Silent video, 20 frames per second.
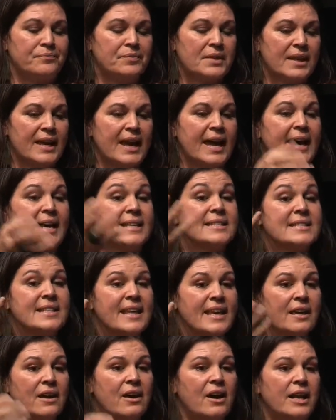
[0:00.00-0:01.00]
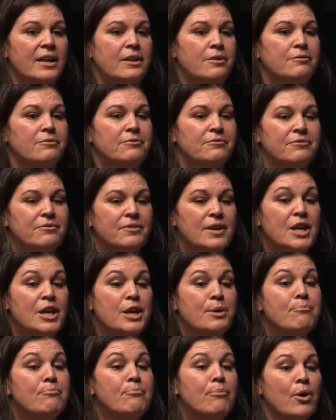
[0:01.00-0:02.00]
cast that kind of
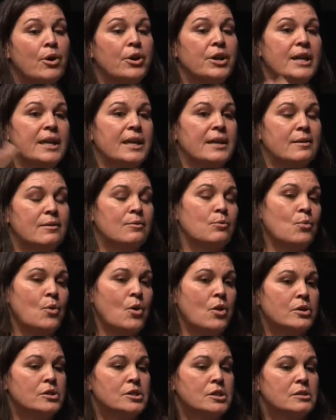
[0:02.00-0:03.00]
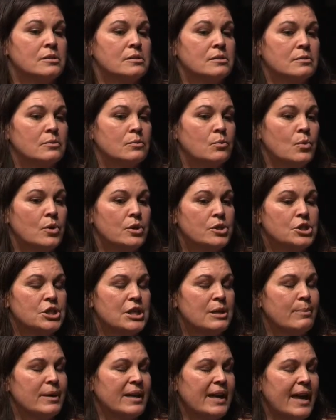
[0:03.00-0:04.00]
embody what
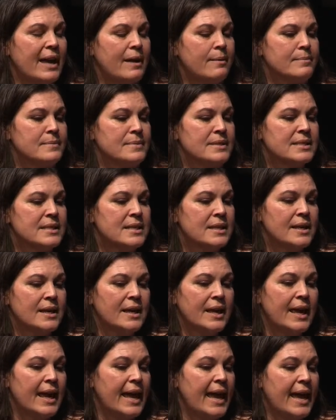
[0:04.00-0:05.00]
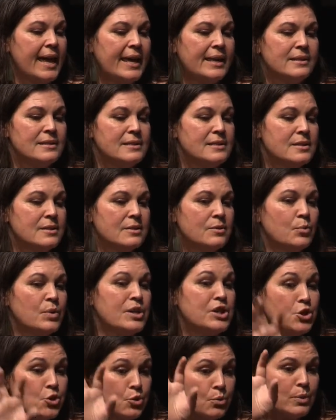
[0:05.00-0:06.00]
she becomes. And we
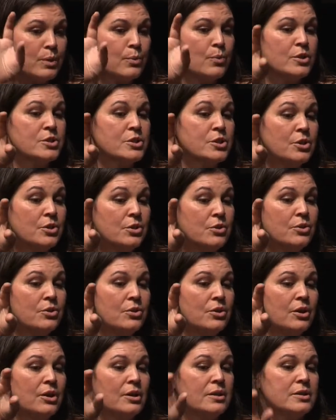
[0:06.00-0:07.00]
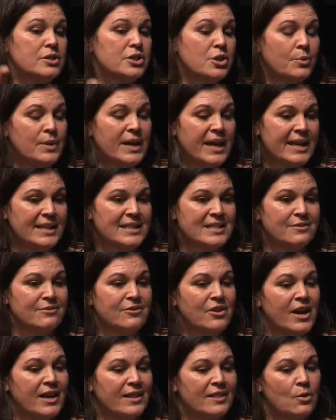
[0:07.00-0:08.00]
knew we wanted her, so we had to
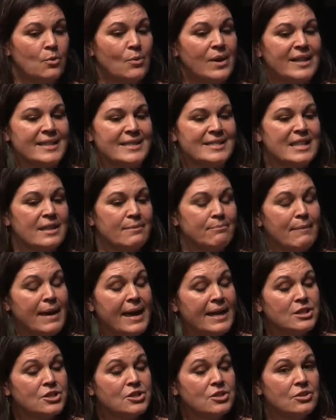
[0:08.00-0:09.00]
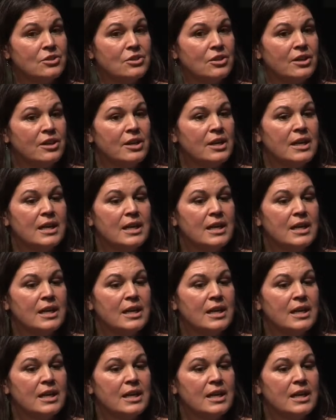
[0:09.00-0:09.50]
find the ones that matched her.